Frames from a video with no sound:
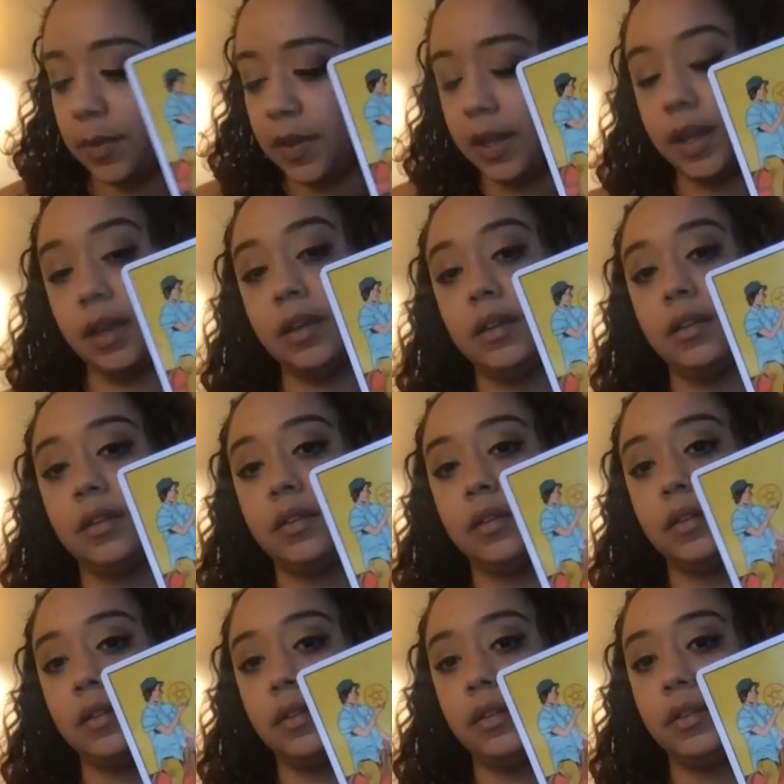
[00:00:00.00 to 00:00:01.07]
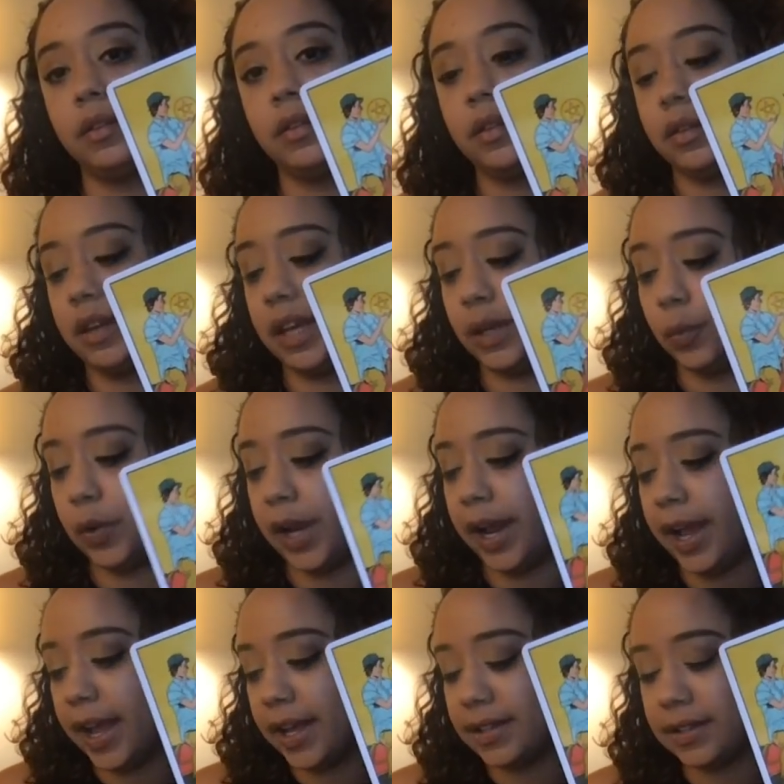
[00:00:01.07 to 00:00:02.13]
thing. And when I
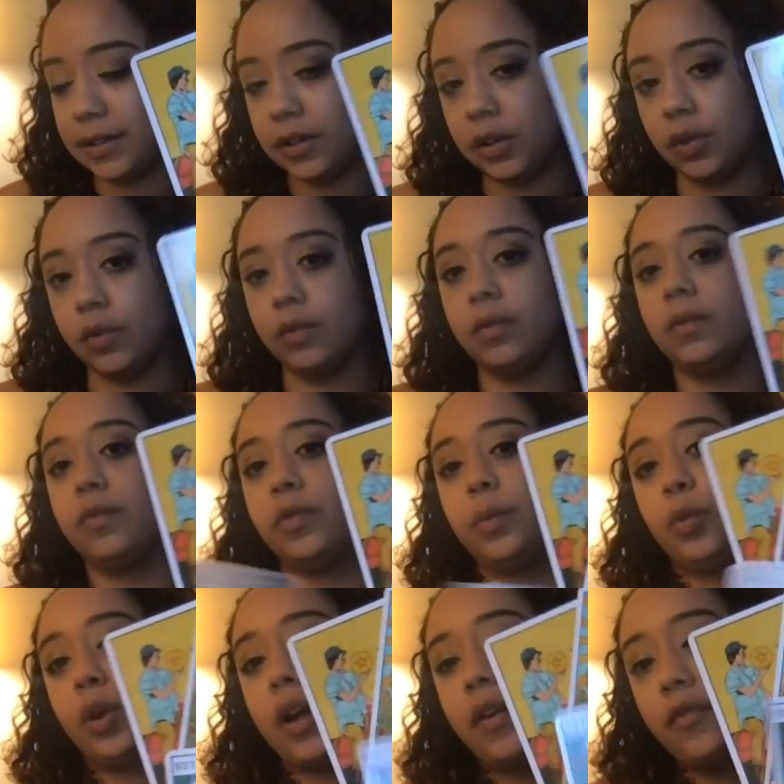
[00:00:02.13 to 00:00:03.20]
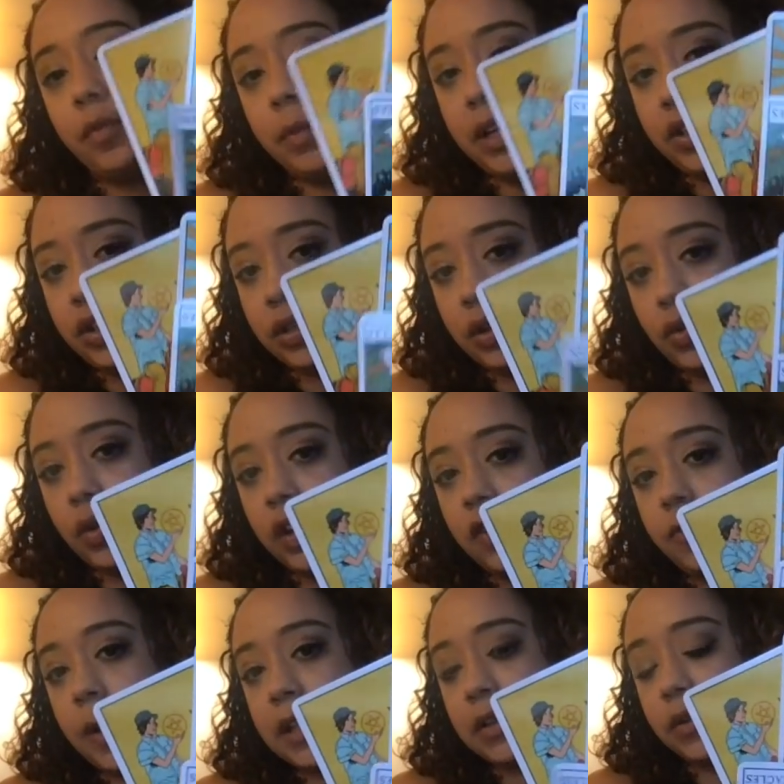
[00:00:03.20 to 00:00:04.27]
asked, for more confirmation, Queen
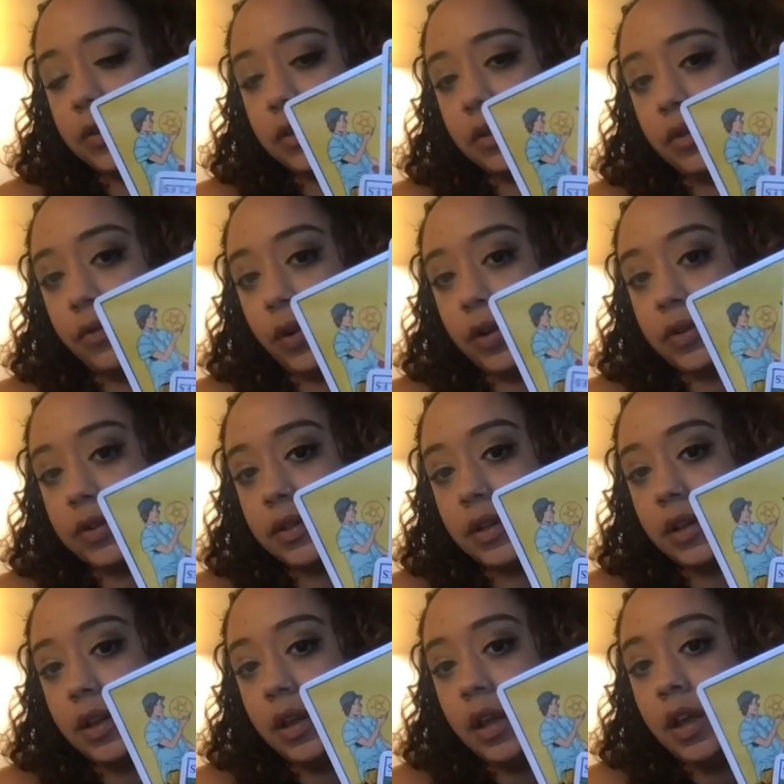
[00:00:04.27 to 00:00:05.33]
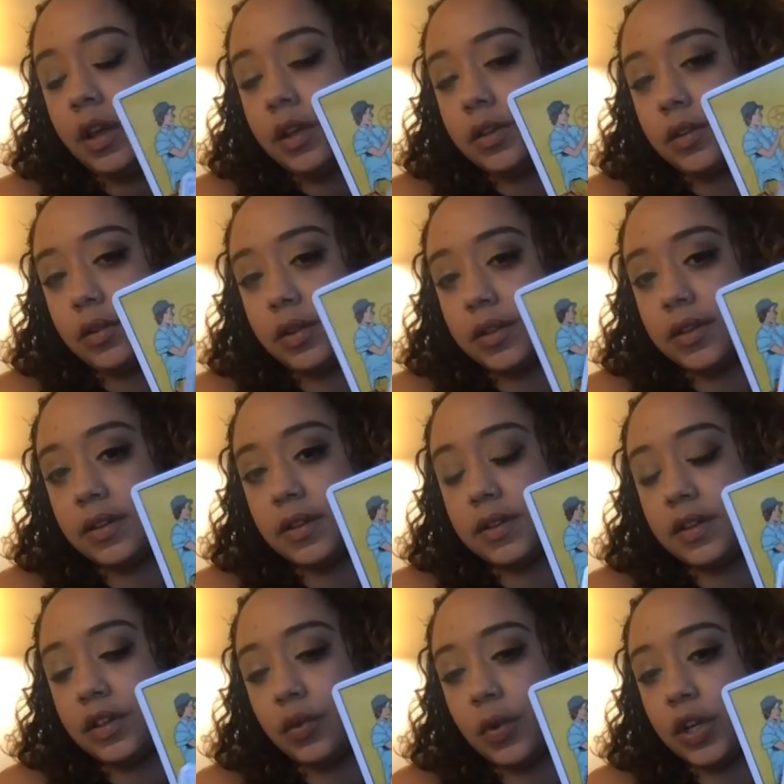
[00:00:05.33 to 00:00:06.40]
of Pentacles in the reverse. So this is a
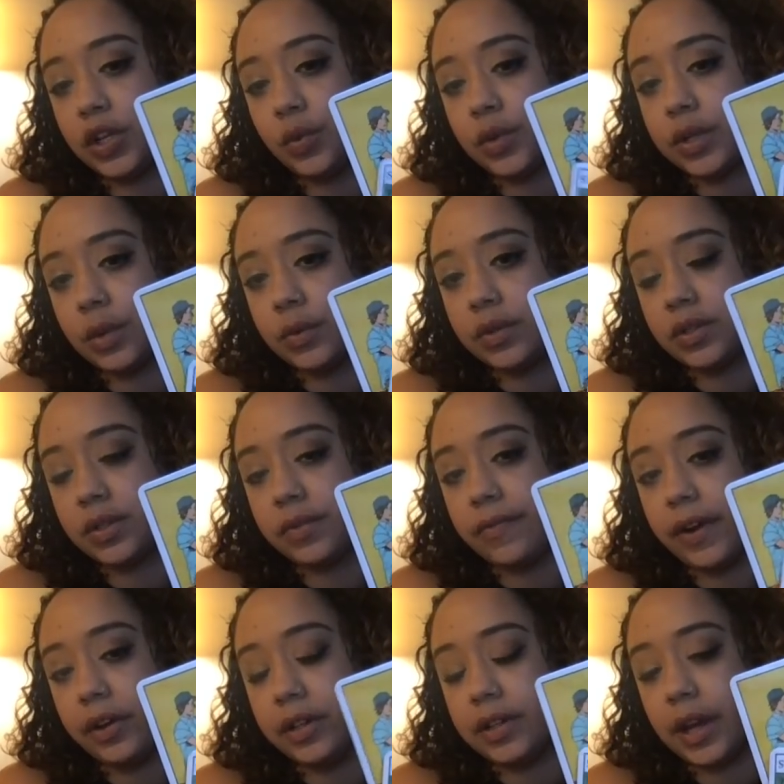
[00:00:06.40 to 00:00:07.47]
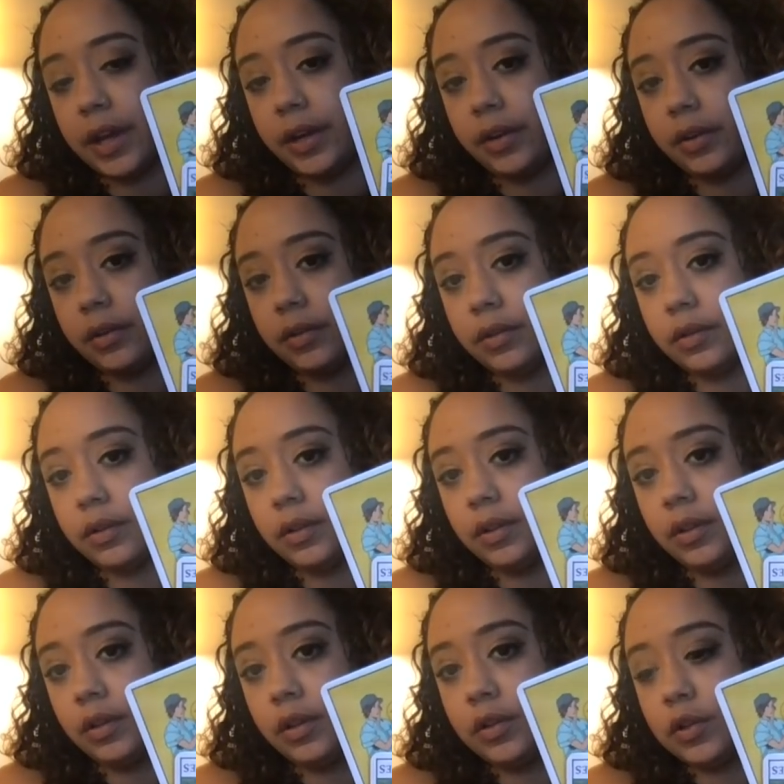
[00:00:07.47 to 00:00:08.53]
situation where someone's just very tired.
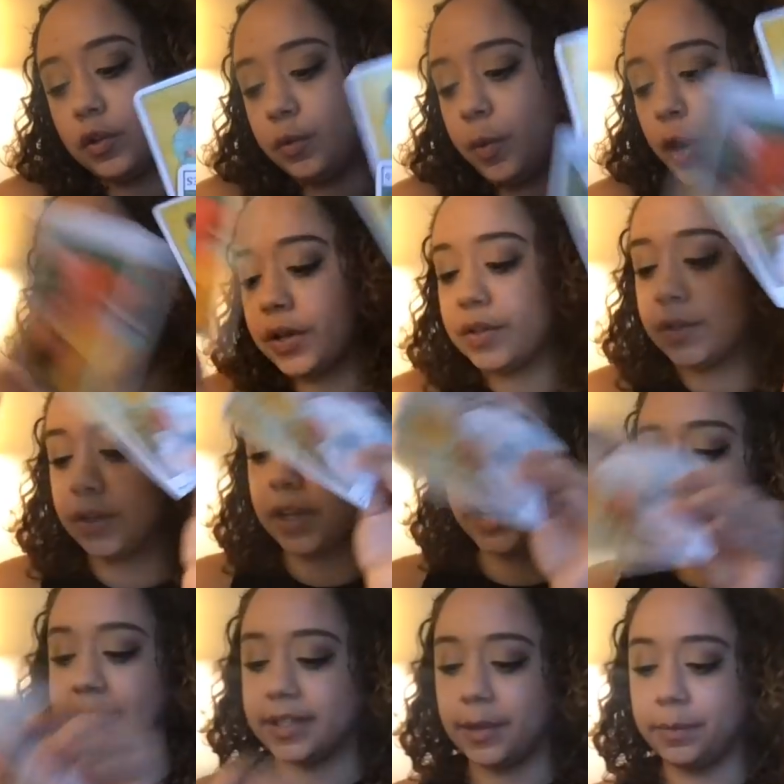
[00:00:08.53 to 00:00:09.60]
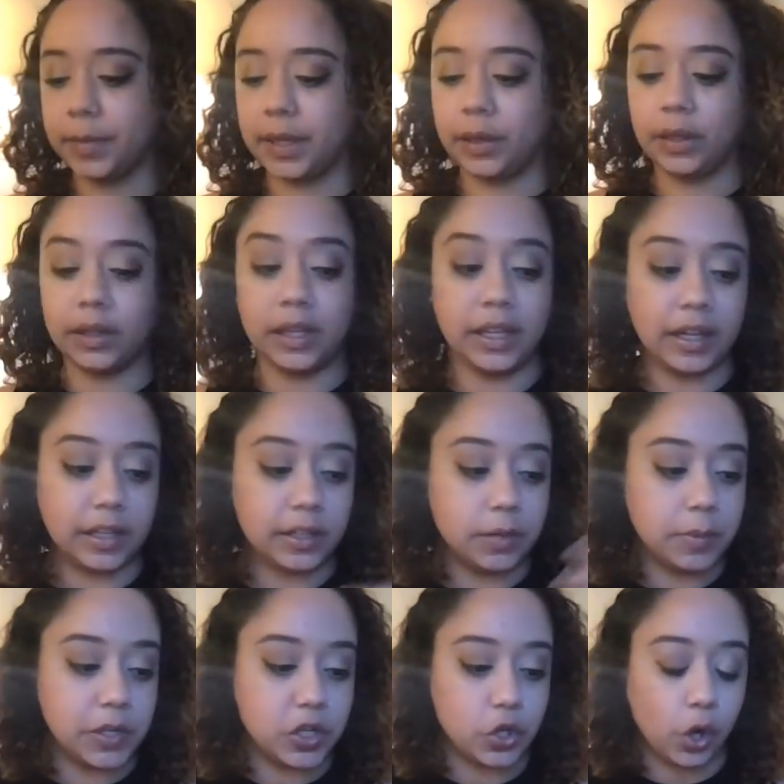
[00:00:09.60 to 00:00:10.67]
Two parties looking at something, needing to
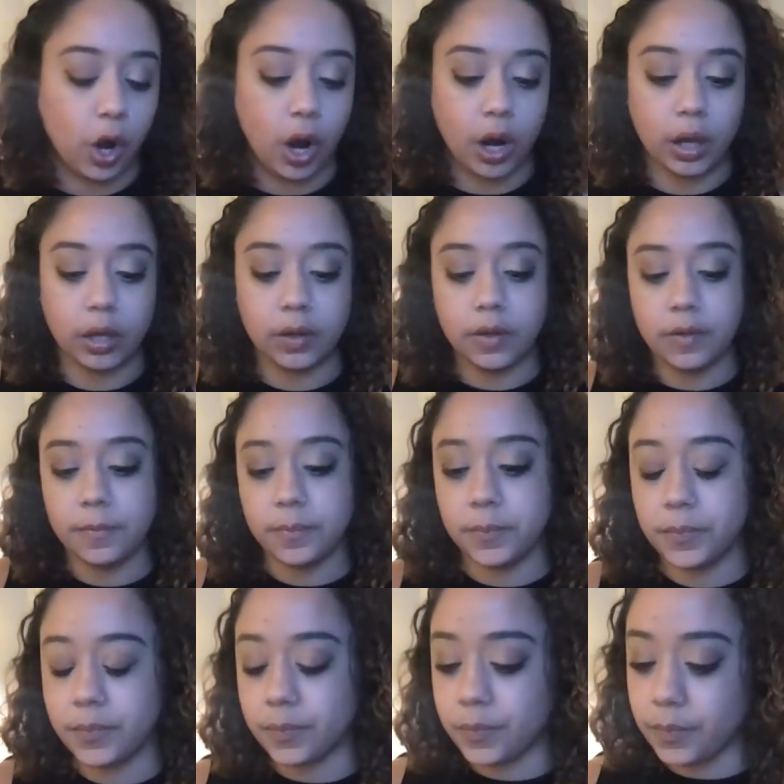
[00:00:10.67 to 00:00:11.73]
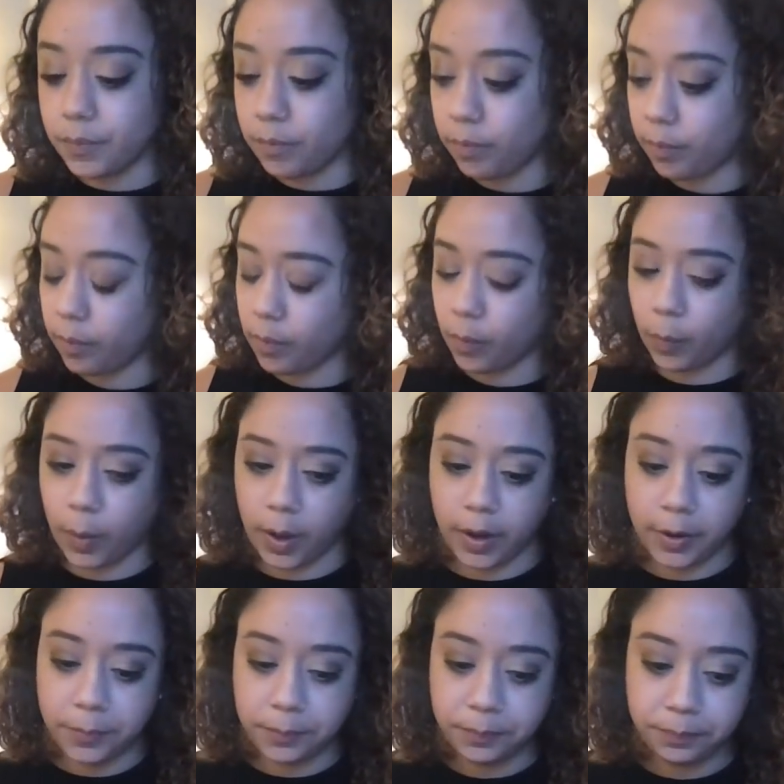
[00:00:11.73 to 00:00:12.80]
be strong.
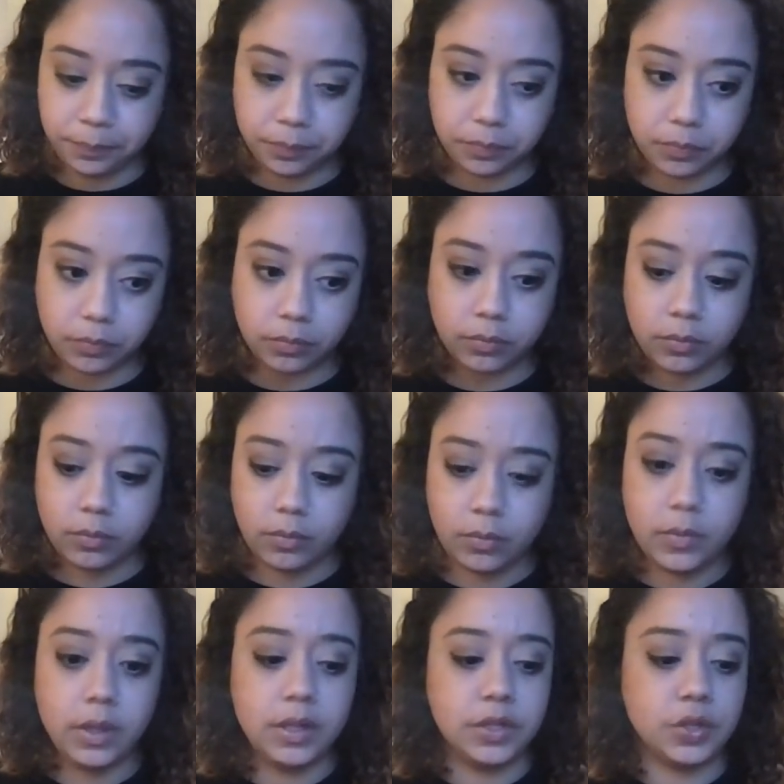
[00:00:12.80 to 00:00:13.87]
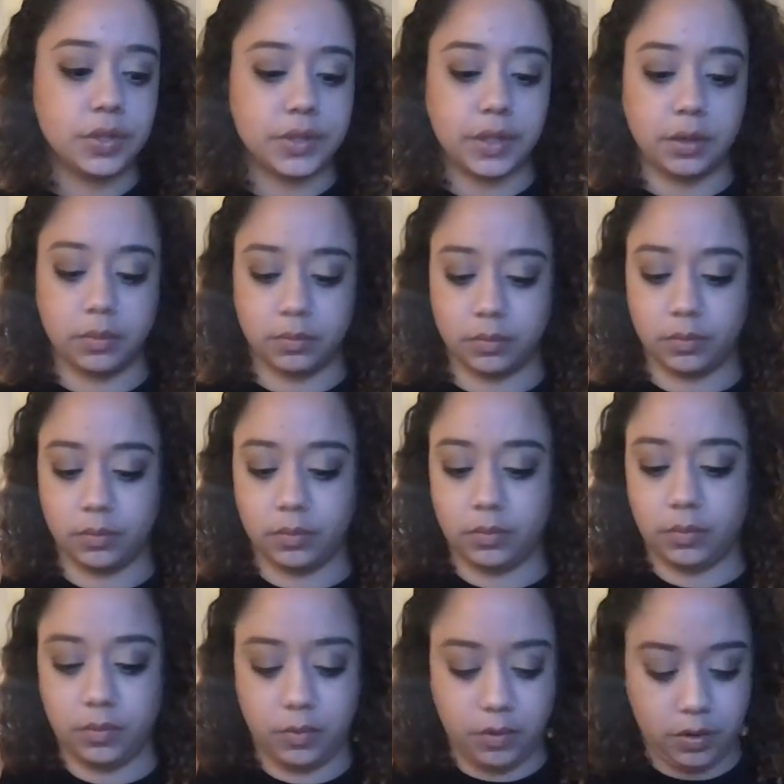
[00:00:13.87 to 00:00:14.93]
Okay. Interesting.
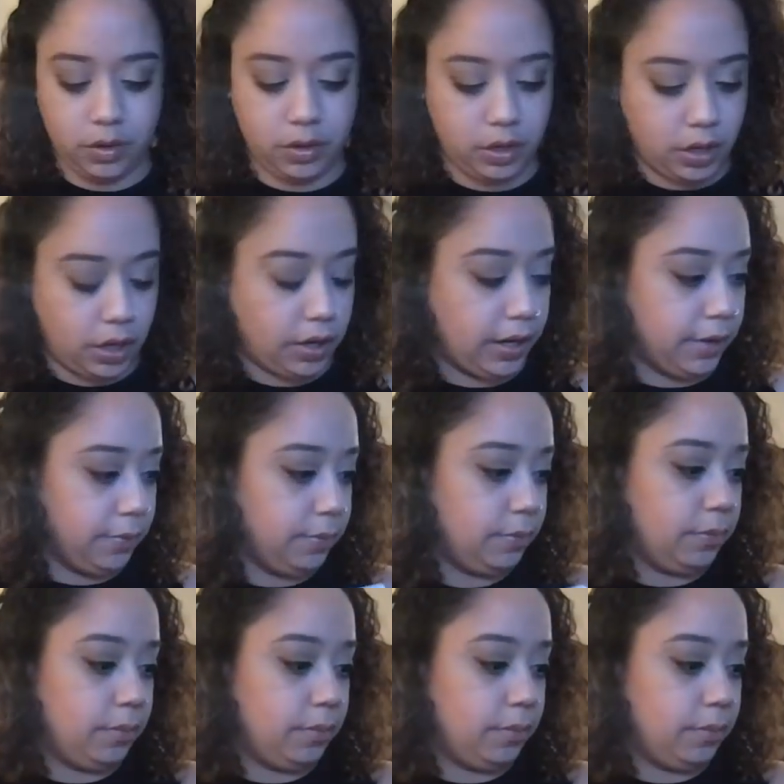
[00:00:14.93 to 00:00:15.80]
All right.